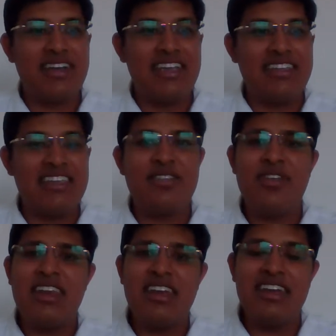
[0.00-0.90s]

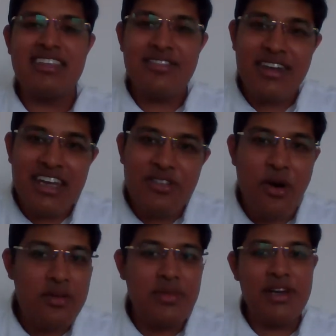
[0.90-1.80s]
it's very
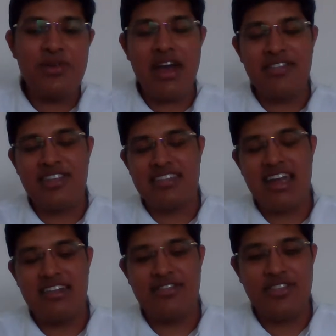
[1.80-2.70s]
normal to have such
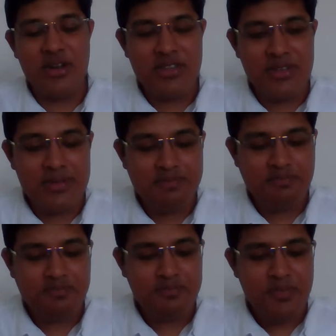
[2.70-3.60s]
kind of thoughts.
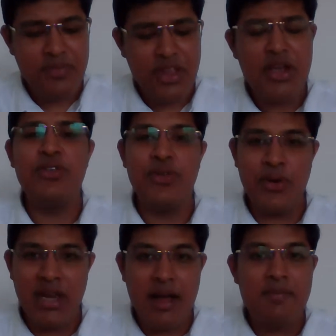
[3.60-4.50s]

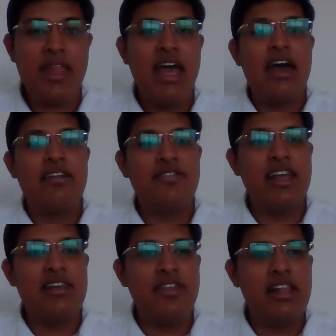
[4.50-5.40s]
So yeah,
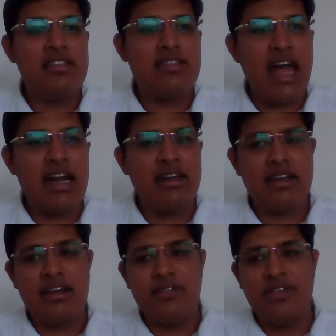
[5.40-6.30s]
we'll
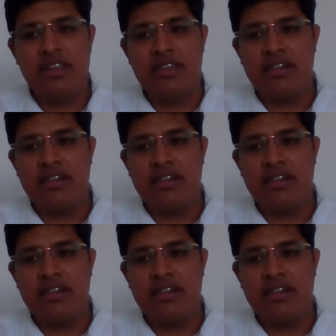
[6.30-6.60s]
start with